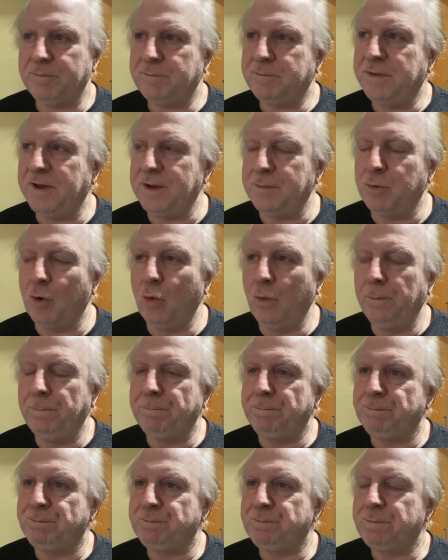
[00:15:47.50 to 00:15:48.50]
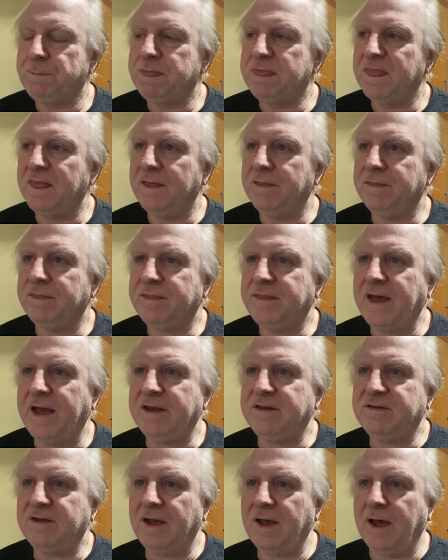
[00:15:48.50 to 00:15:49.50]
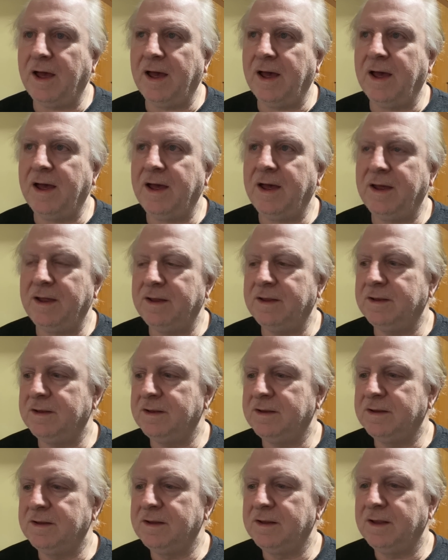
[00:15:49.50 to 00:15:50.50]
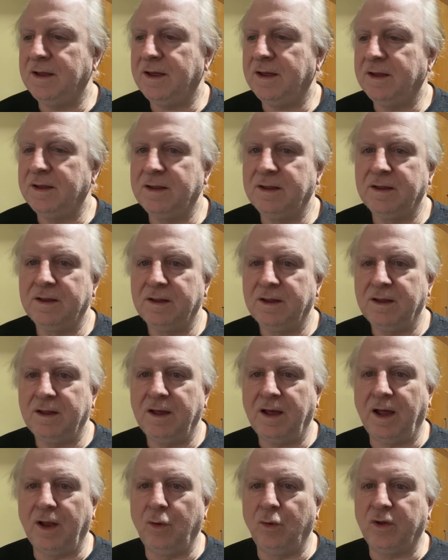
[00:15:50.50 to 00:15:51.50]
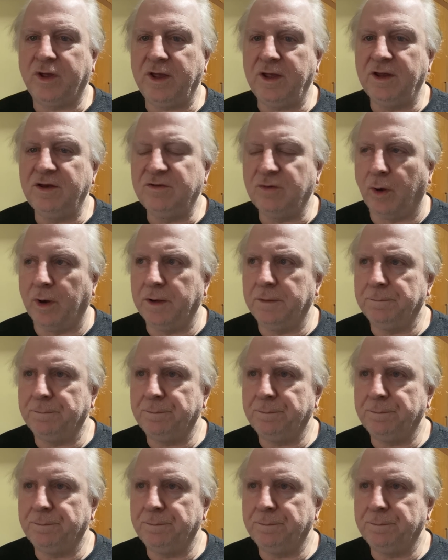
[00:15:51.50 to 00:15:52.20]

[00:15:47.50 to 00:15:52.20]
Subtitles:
people that are looking into it.